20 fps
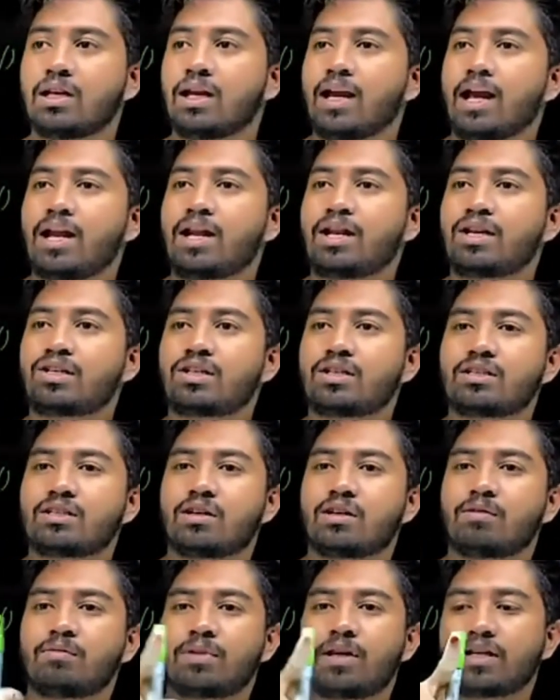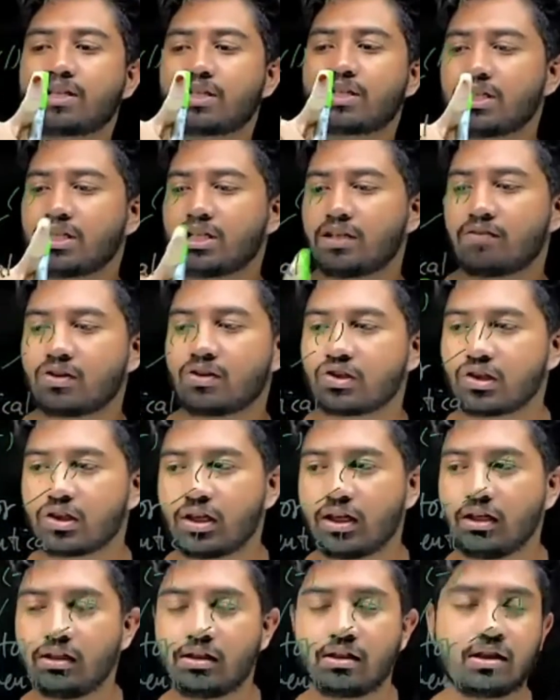Addition, subtraction, division,
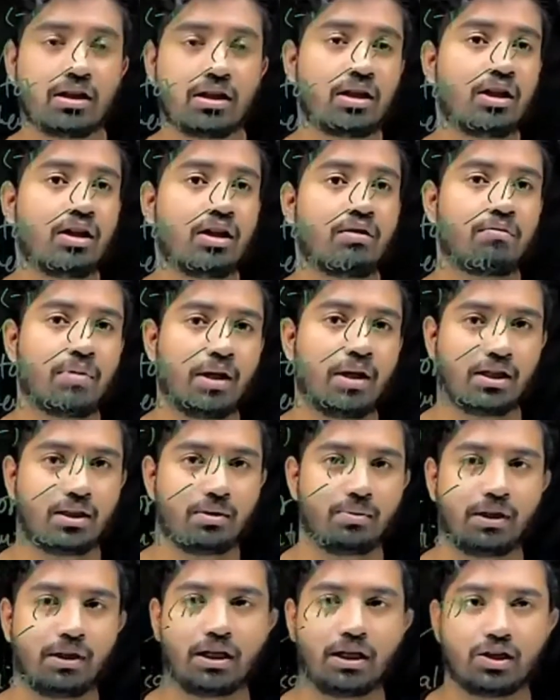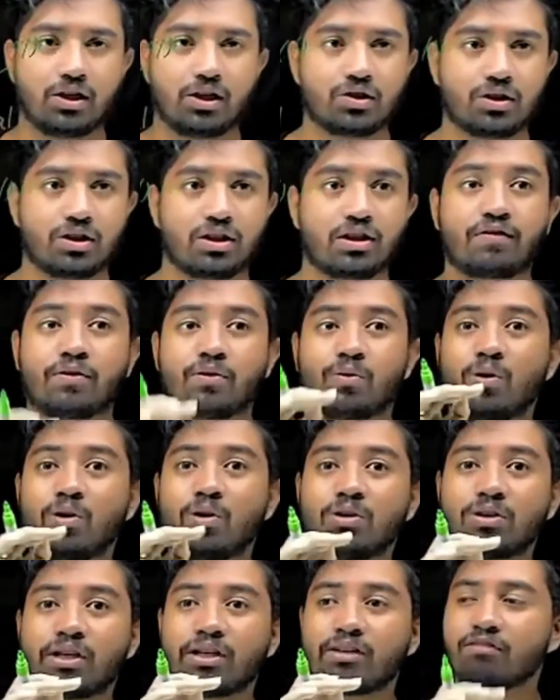and multiplication. If you
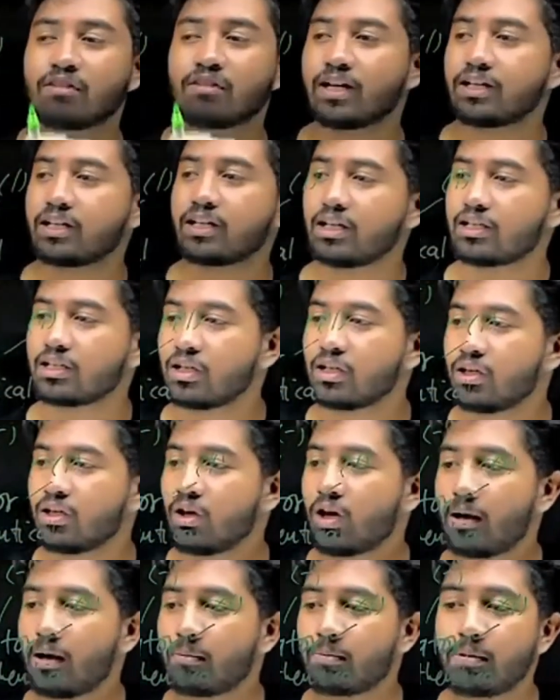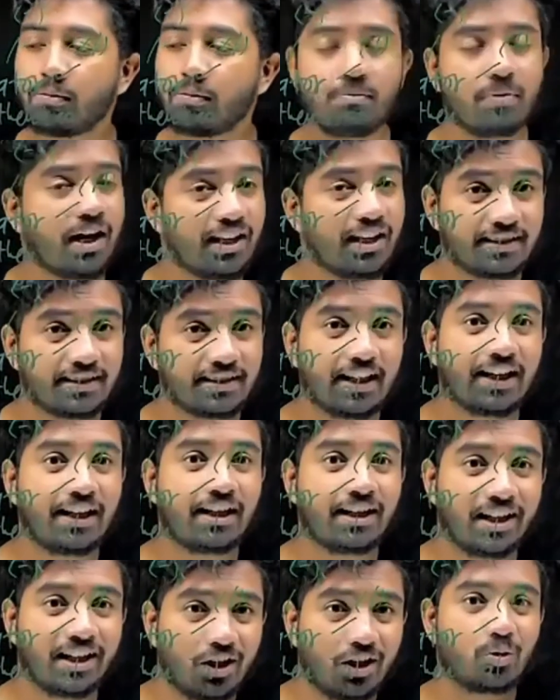want to divide it, you may
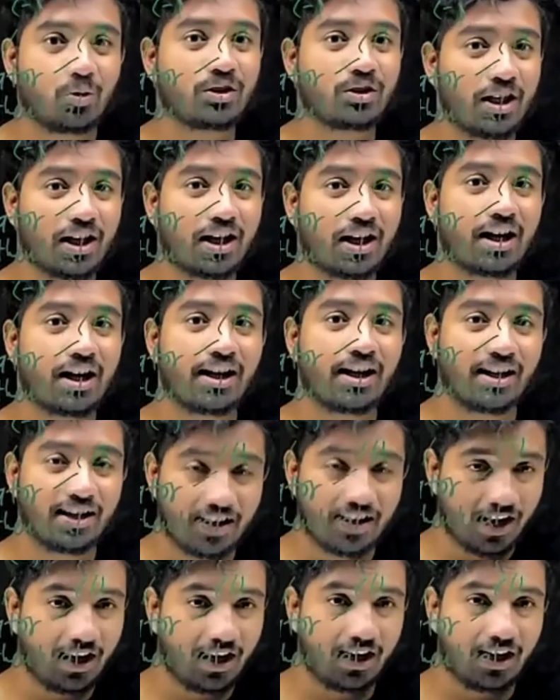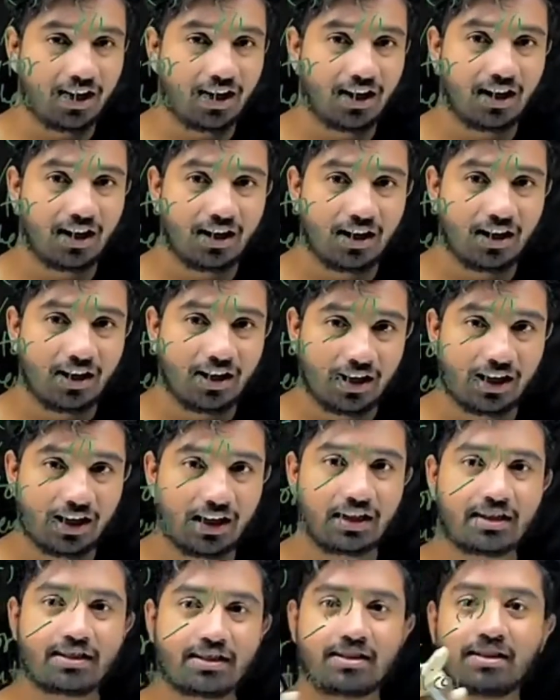sign use
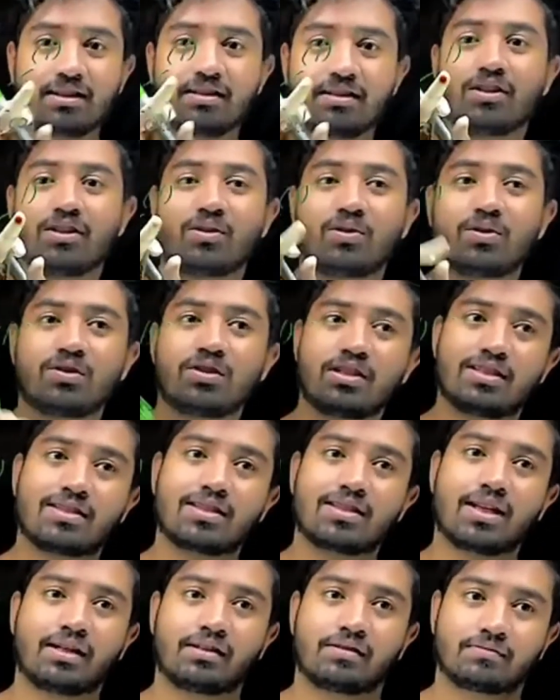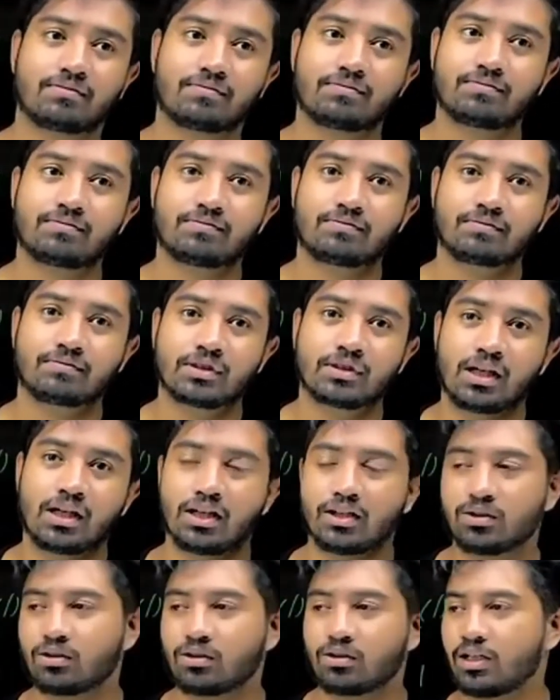instead we use this sign.
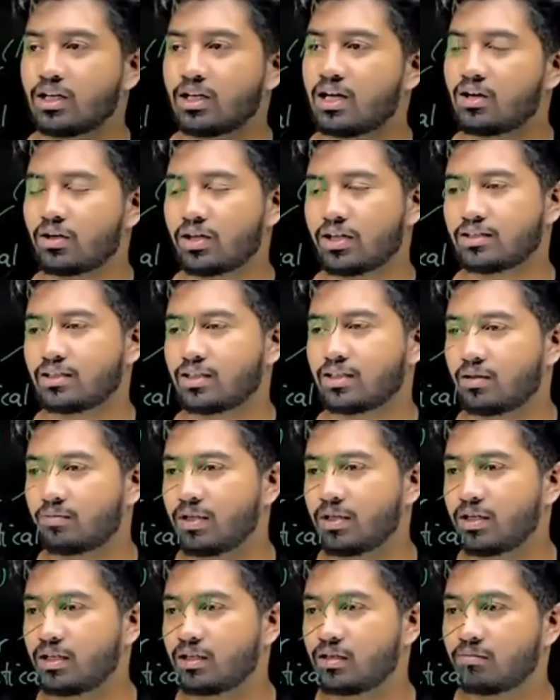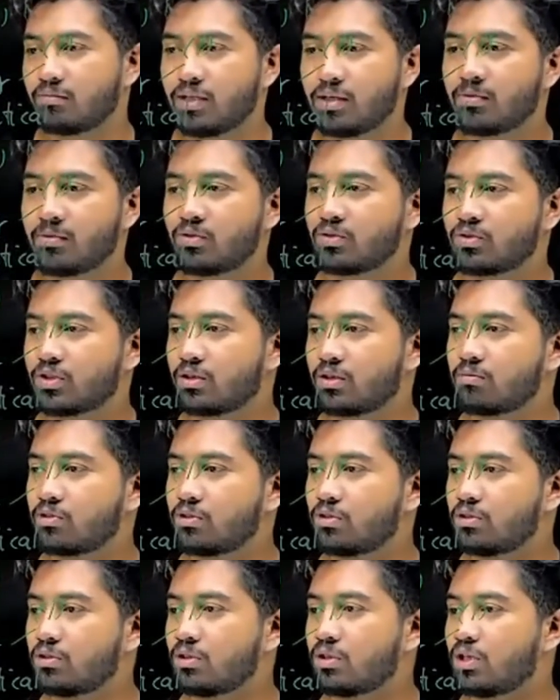Okay, sir. We use
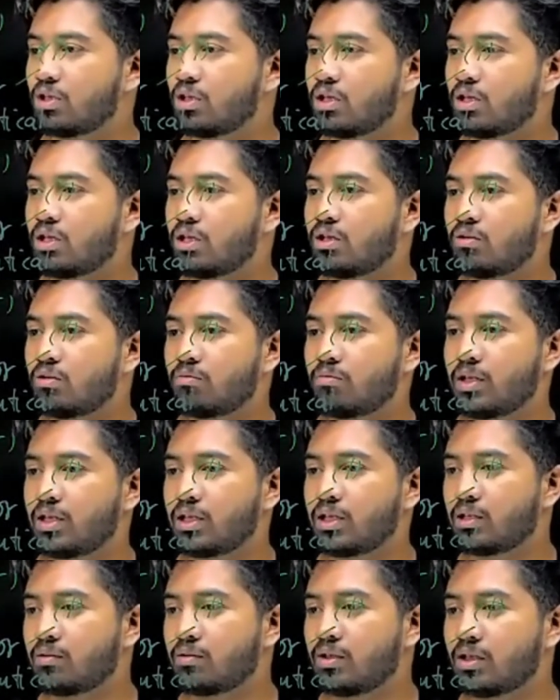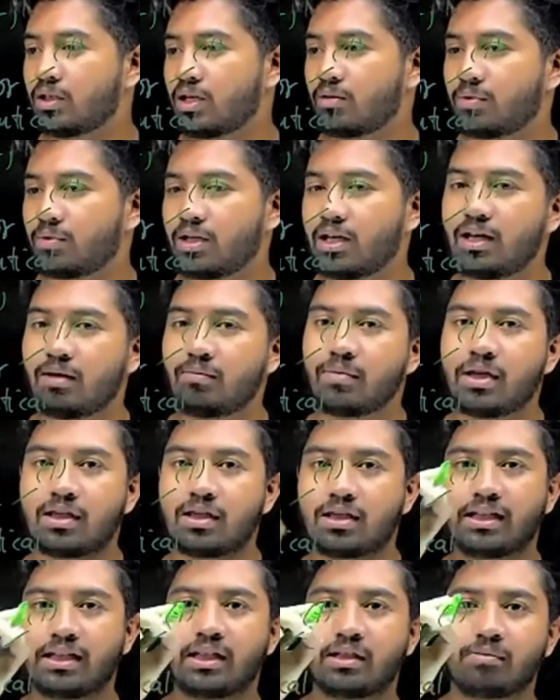make couple may
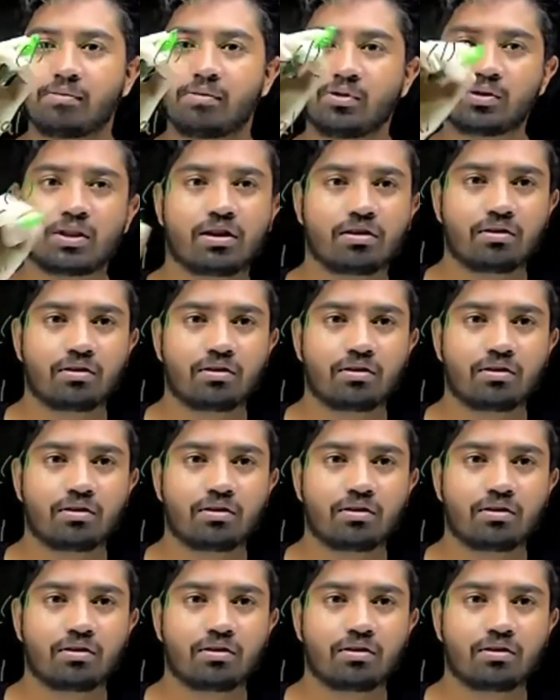sign use